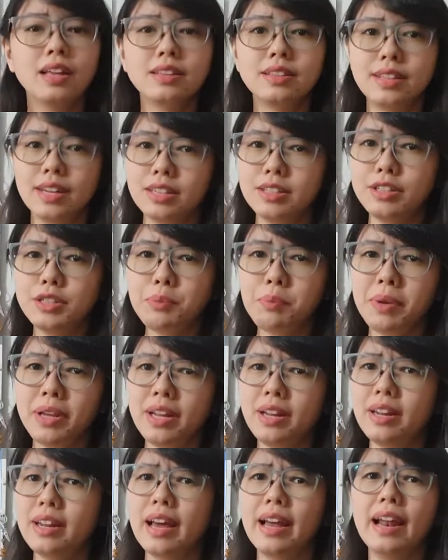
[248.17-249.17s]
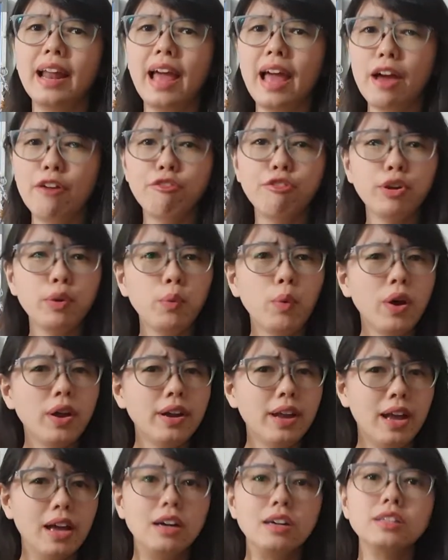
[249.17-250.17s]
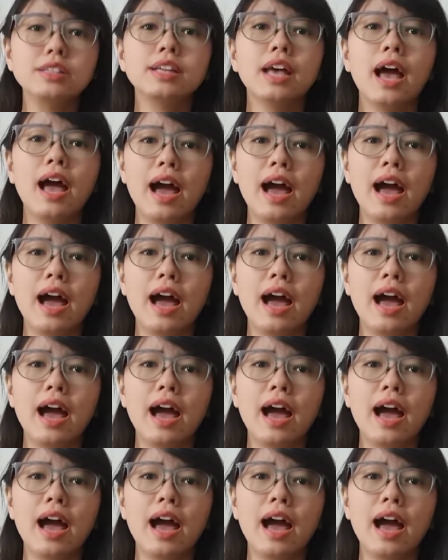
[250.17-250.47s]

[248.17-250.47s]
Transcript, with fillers: doesn't mean that everyone else